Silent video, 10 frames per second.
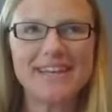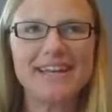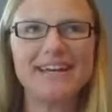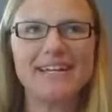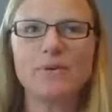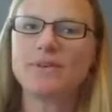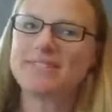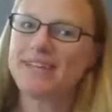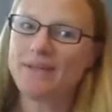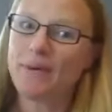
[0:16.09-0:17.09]
And I want to
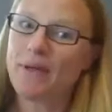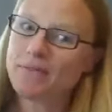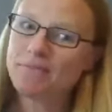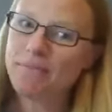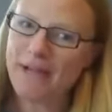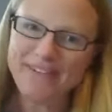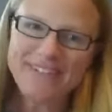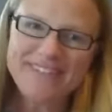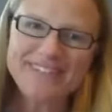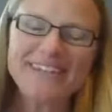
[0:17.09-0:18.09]
say, welcome,
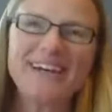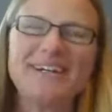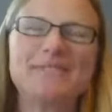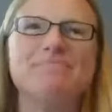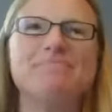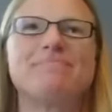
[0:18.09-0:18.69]
parents. Um,